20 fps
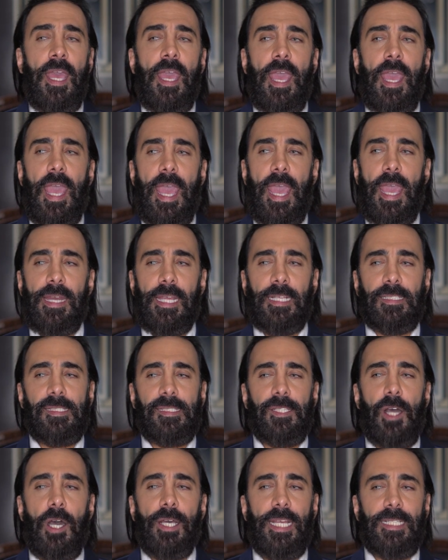and
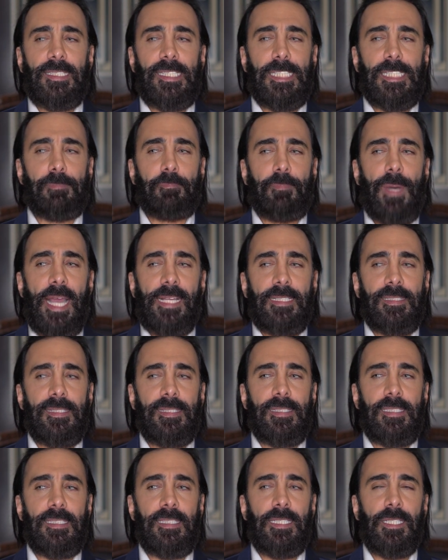it's not as
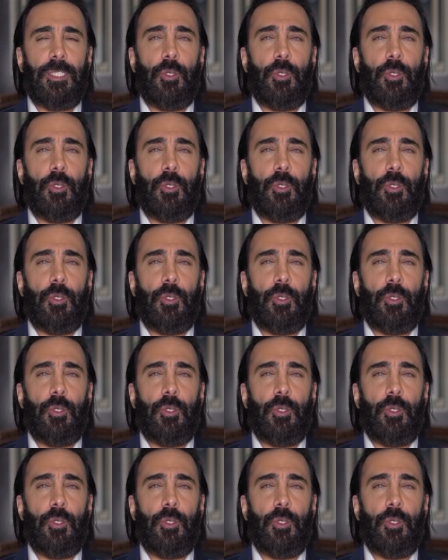spicy,